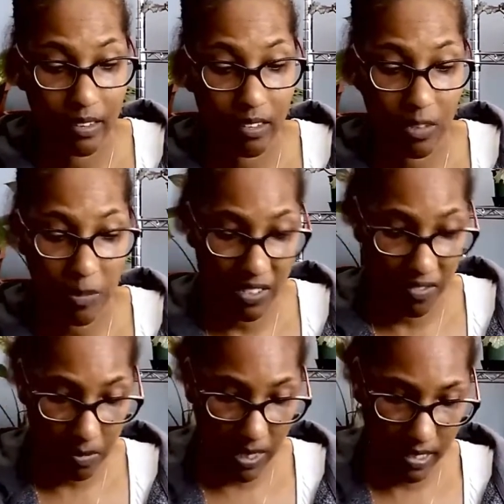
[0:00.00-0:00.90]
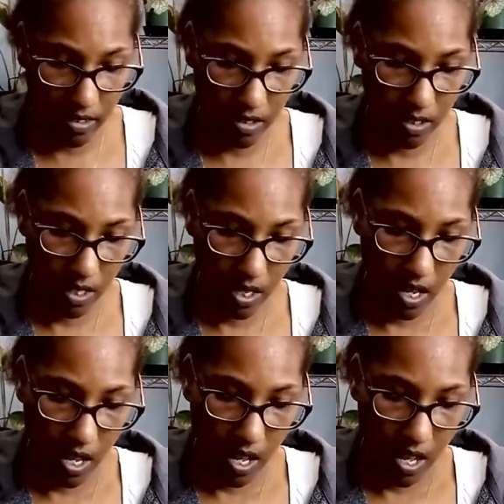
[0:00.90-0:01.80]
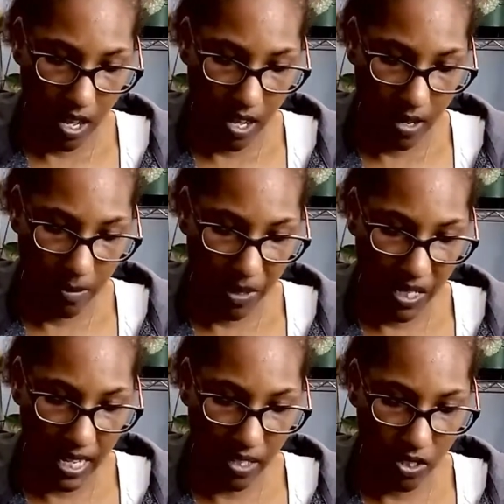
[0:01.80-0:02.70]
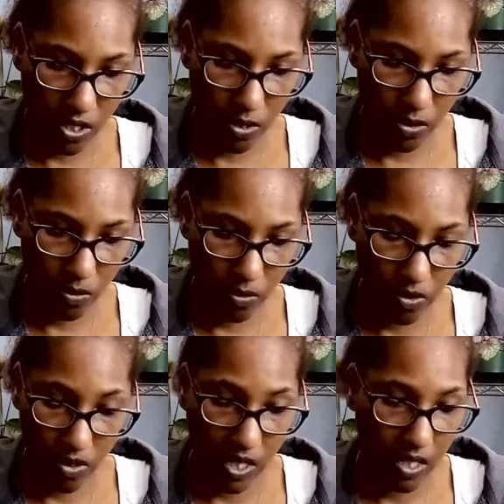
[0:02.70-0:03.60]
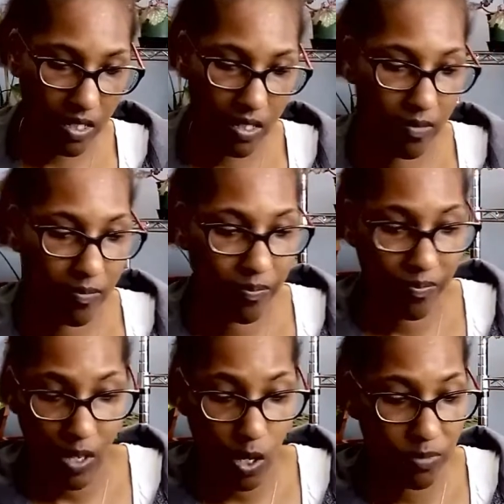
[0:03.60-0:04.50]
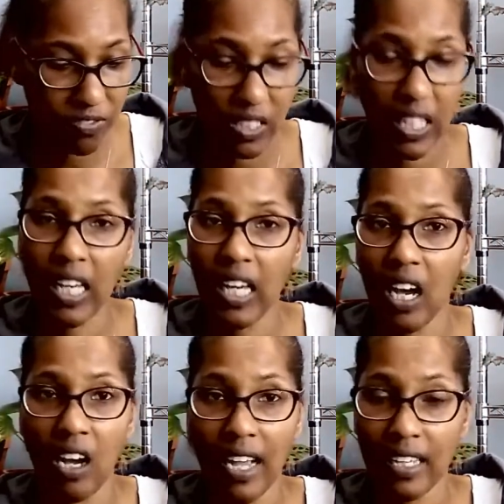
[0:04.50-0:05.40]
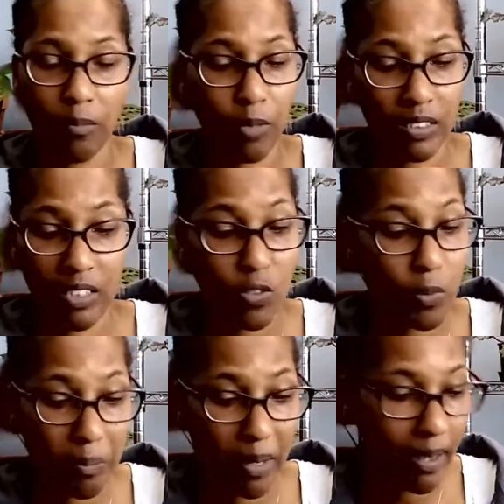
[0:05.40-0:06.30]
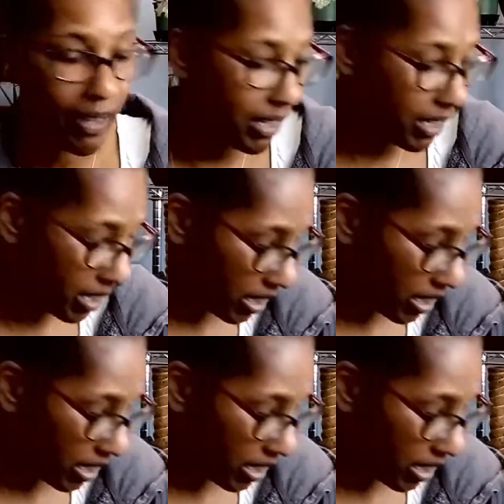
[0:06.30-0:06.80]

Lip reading: Specific plants. But yeah, so hopefully I can bring this one back.